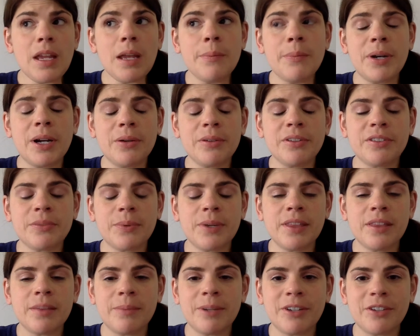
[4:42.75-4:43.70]
but I was with
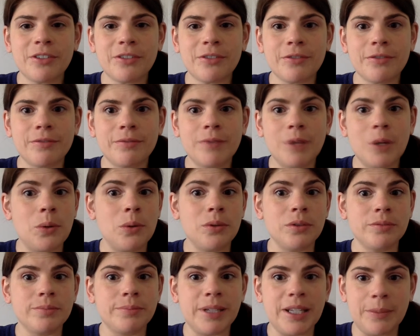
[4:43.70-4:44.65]
a bunch of
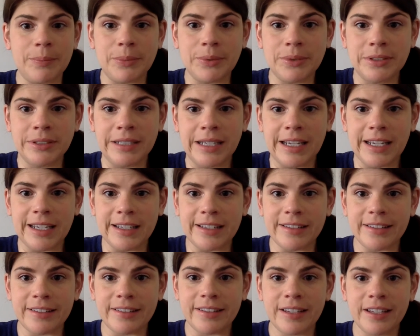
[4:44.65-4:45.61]
old people,
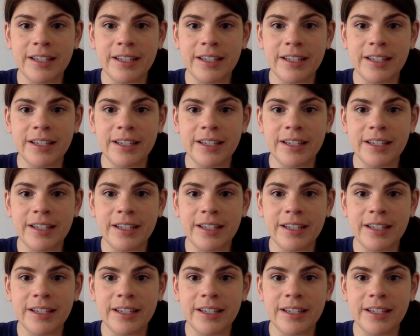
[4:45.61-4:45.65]
and